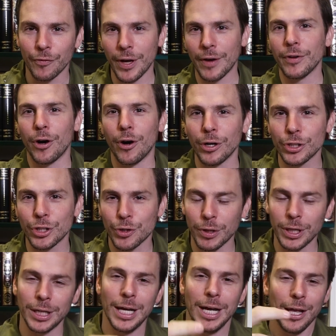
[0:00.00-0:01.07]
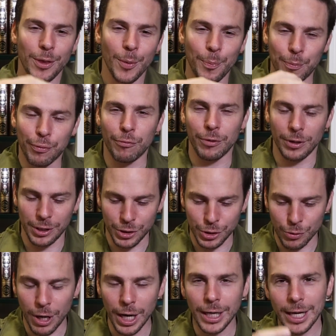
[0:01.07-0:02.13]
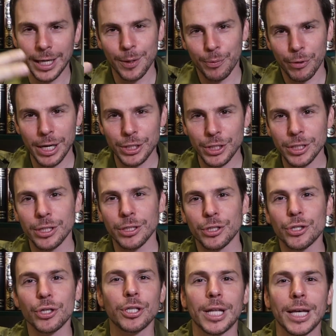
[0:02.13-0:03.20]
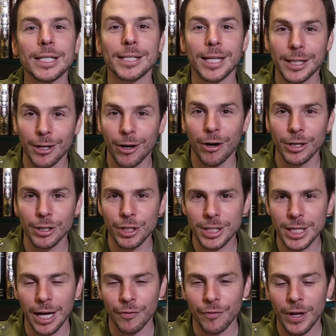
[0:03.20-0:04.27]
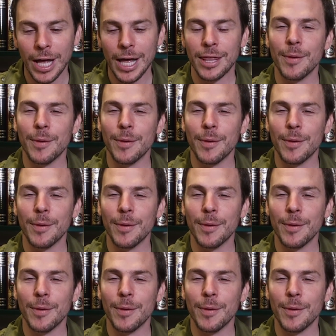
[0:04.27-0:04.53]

If you have an orange tree, the trunk and the branches should taste like the orange itself.